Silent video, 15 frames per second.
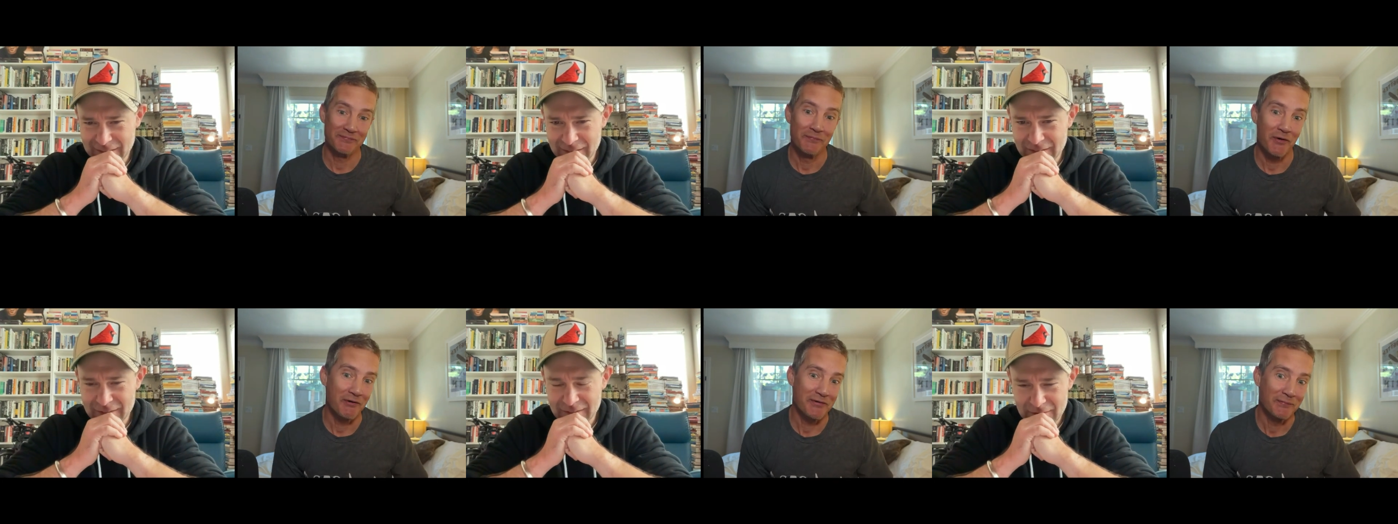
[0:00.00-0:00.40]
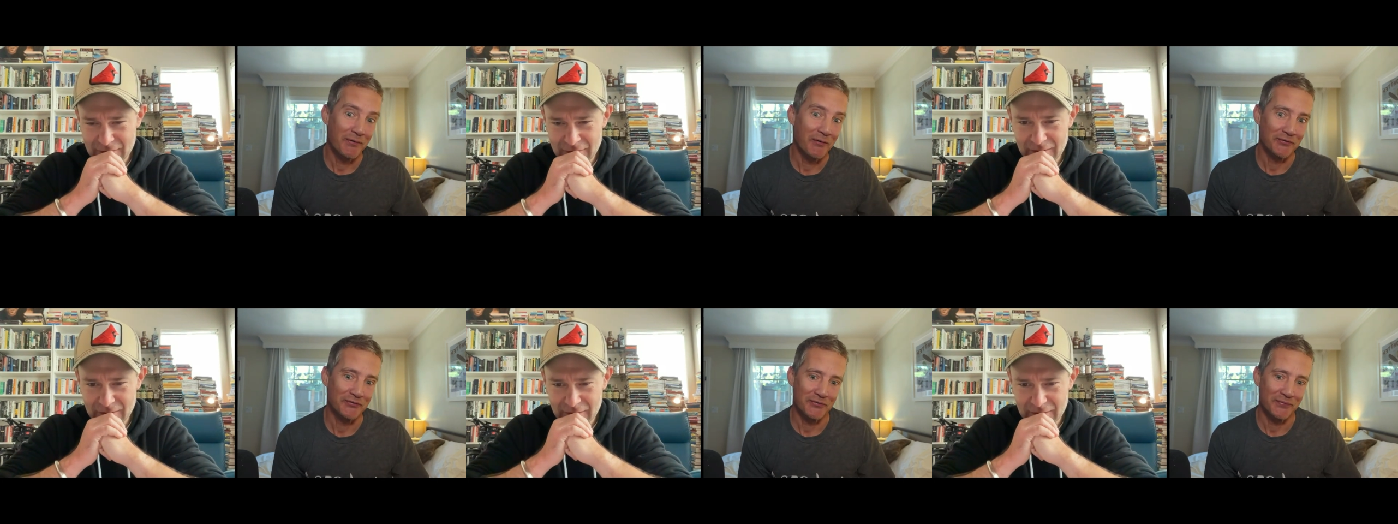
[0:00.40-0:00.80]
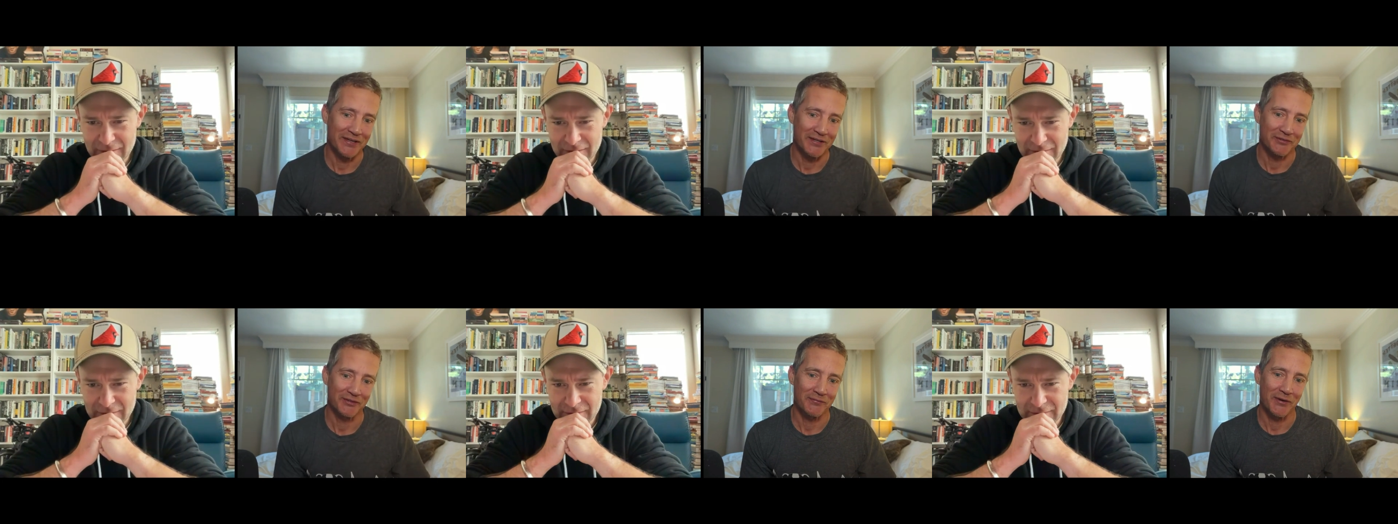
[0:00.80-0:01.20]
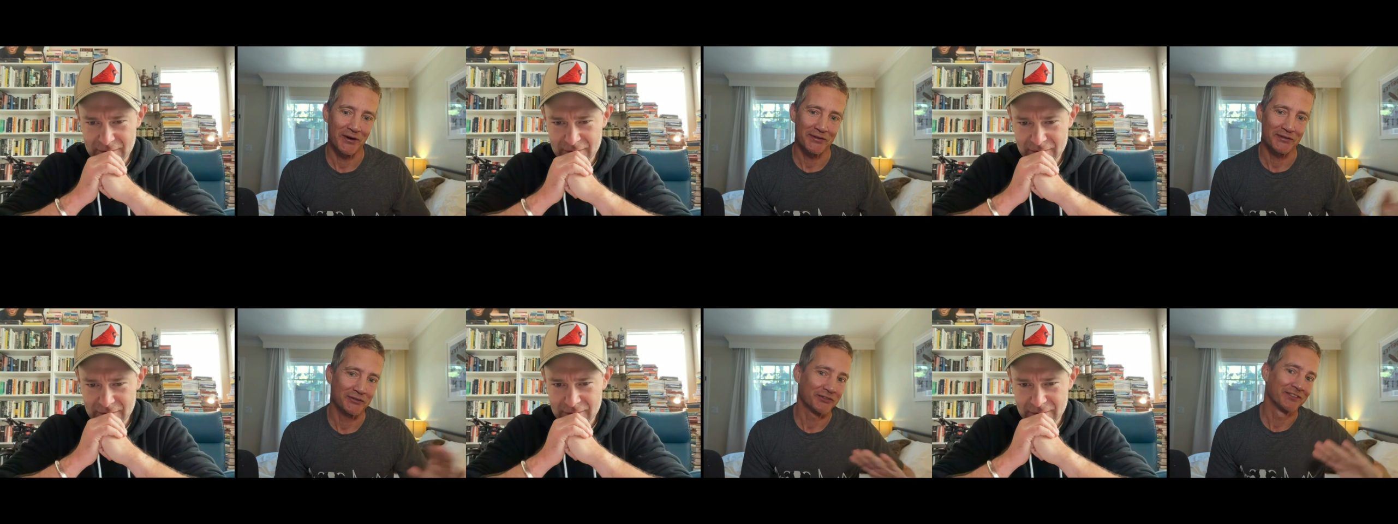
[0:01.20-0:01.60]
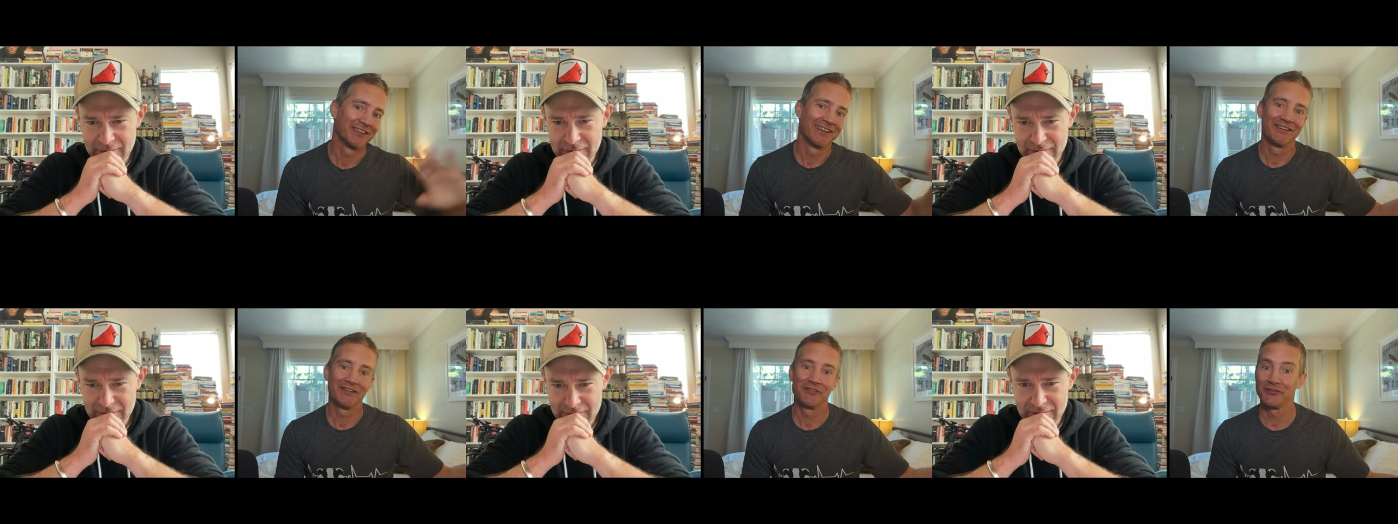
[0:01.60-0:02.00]
Speaker 1: more important to me in some ways,
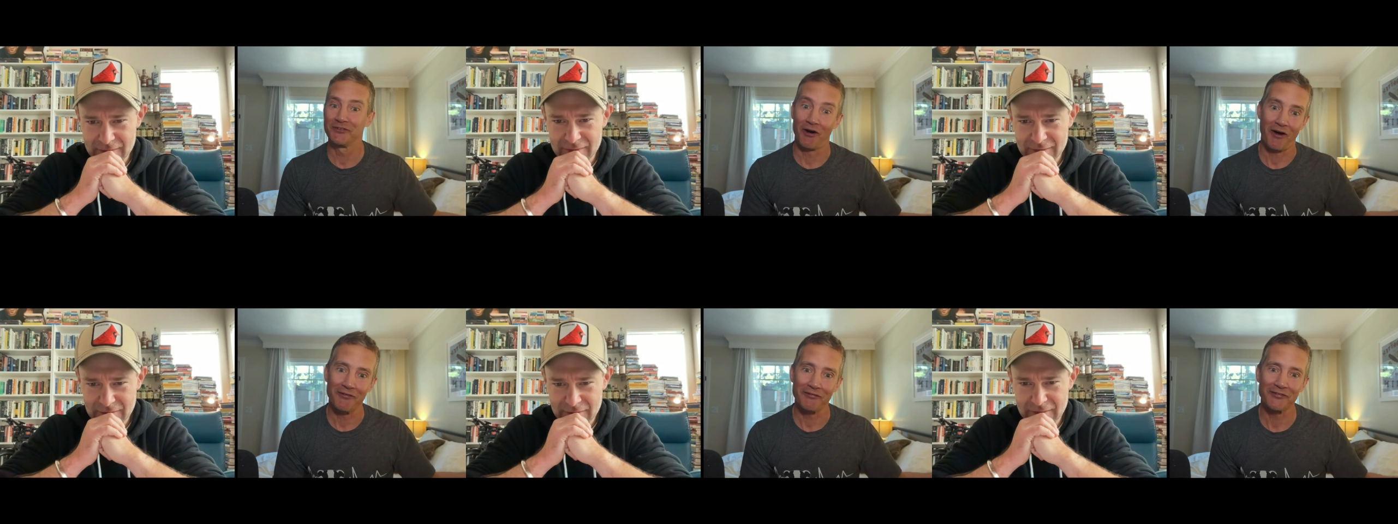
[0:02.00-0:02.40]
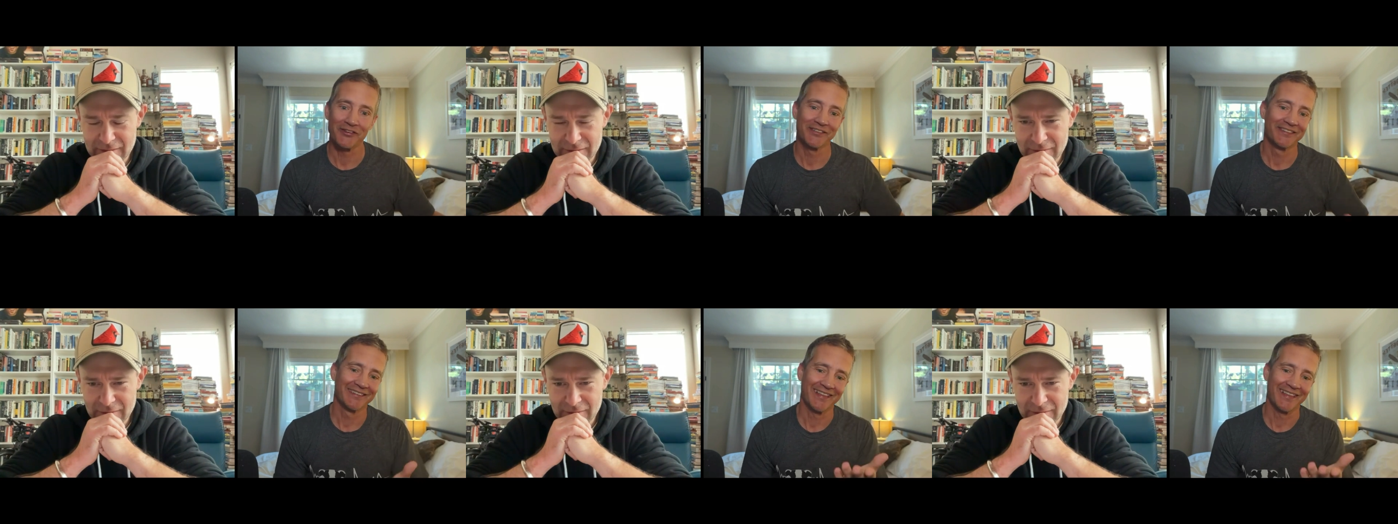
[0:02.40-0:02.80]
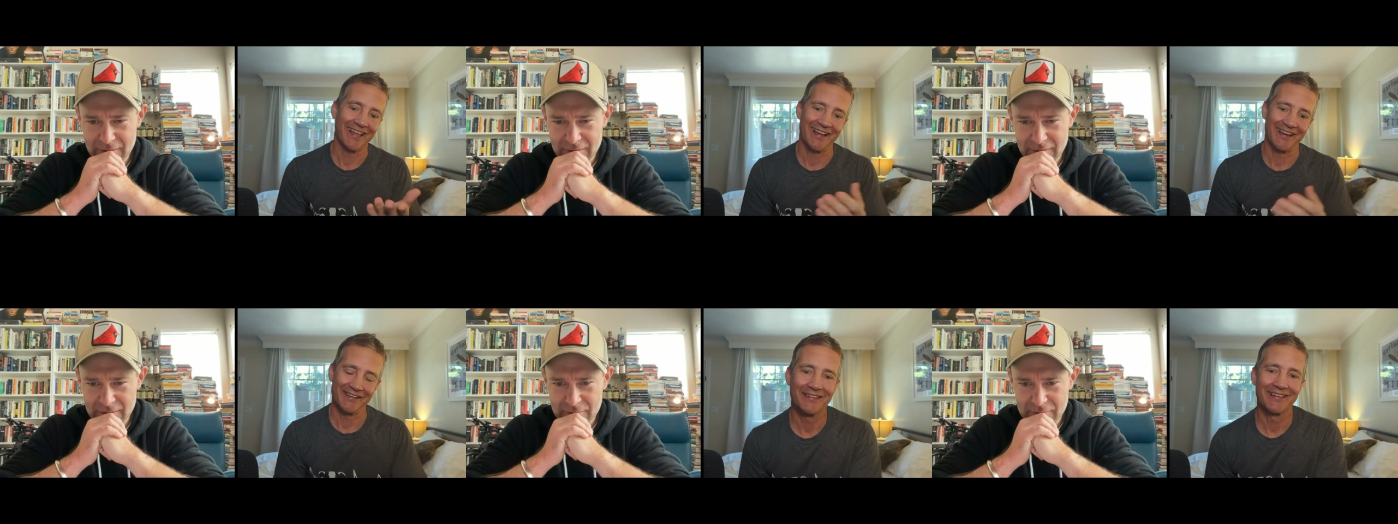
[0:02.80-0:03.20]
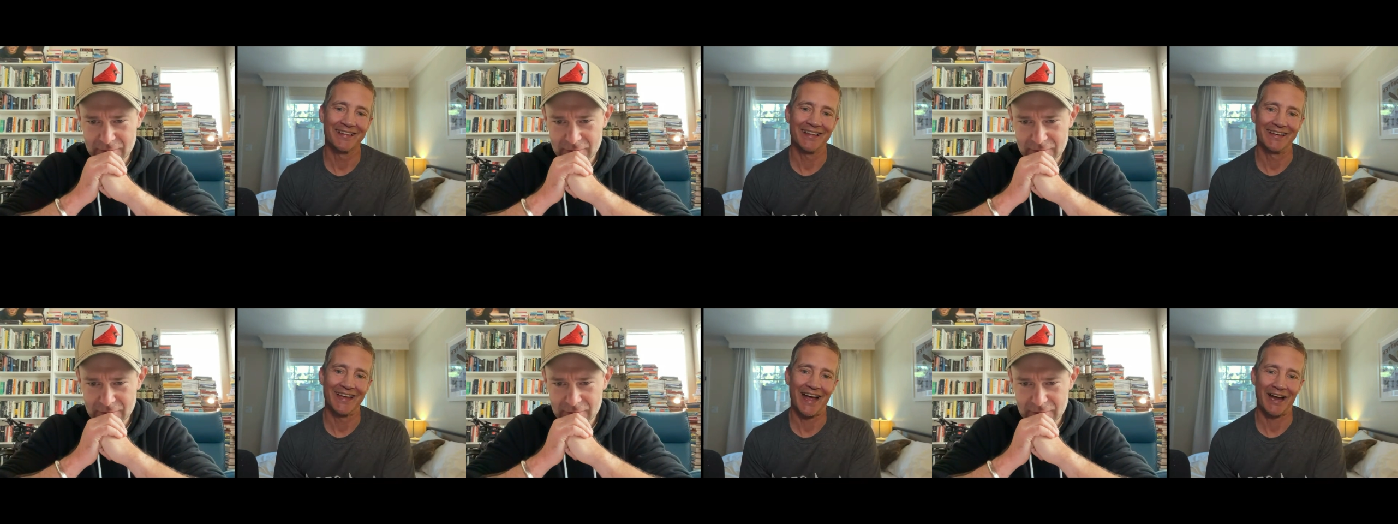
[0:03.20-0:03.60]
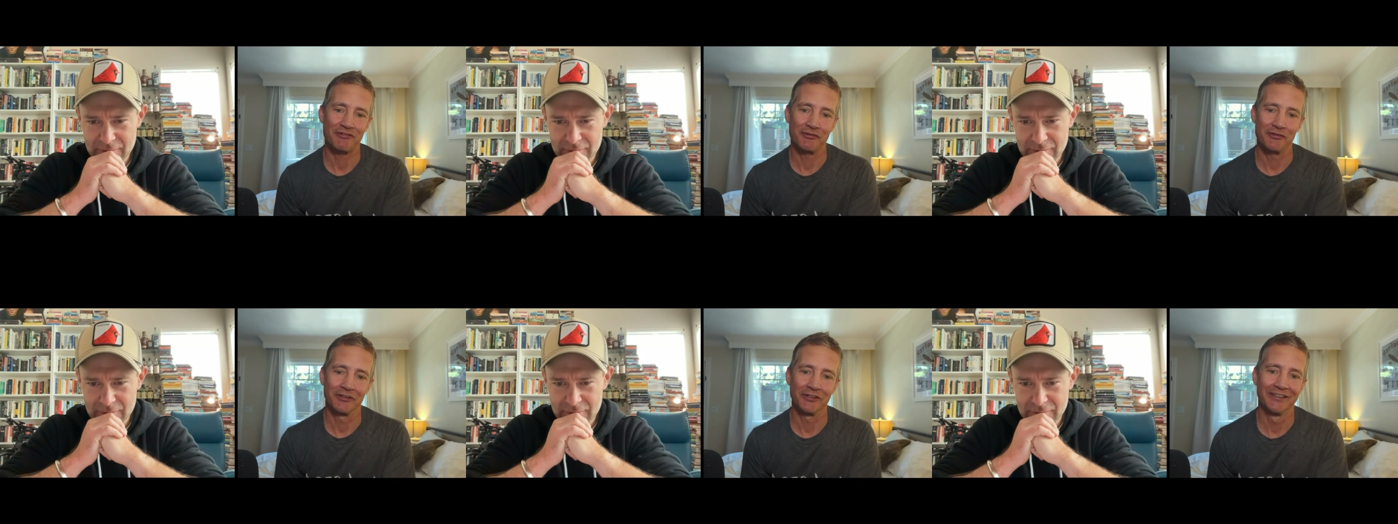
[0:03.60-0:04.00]
daft, than the
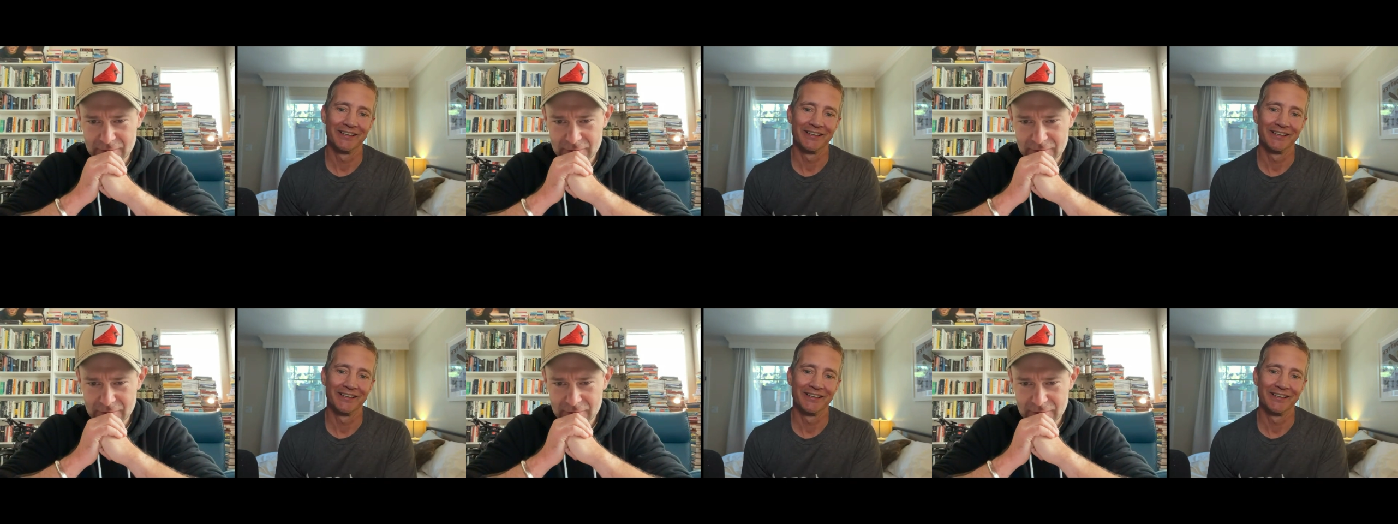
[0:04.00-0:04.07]
actual,